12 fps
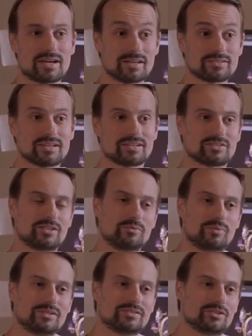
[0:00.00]
has actually
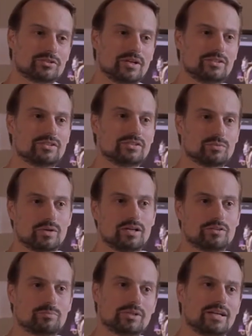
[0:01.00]
been situations where
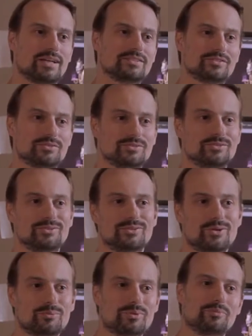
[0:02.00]
it's been nice to
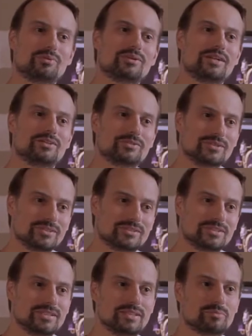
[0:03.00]
know people at
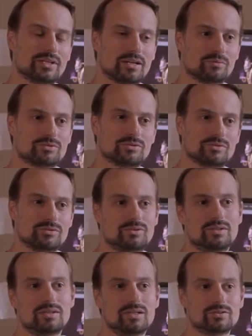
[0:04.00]
Unity and be able to
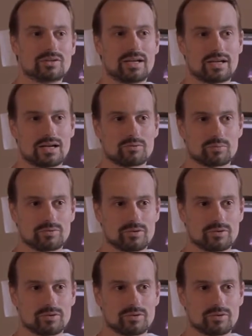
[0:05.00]
hang out with